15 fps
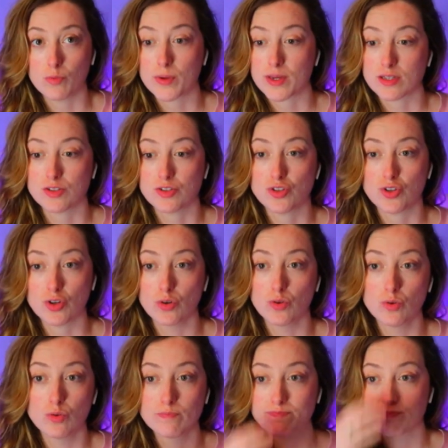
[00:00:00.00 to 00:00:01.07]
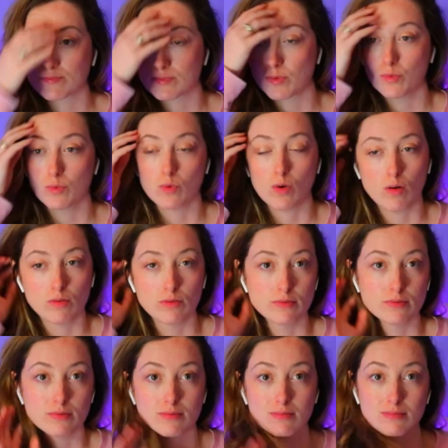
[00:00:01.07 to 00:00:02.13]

because you don't